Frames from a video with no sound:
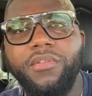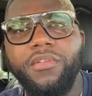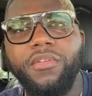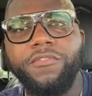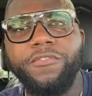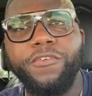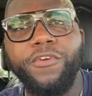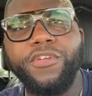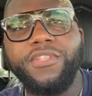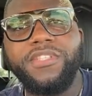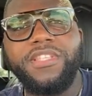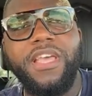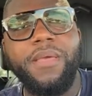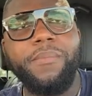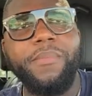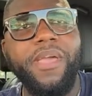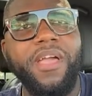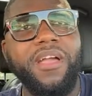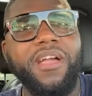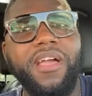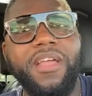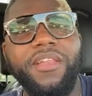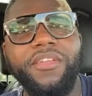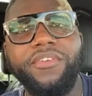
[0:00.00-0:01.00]
First time I
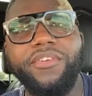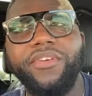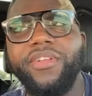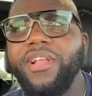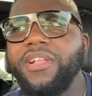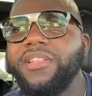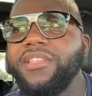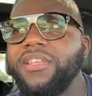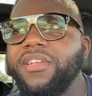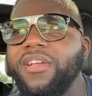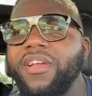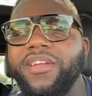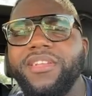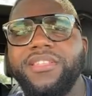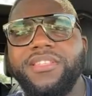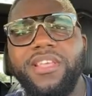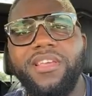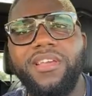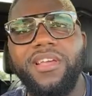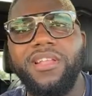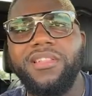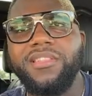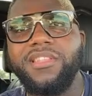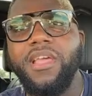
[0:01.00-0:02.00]
got a Negril, I think, or
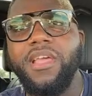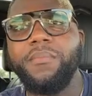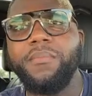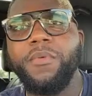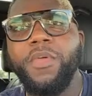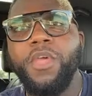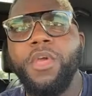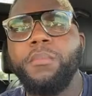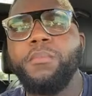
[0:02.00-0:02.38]
second time.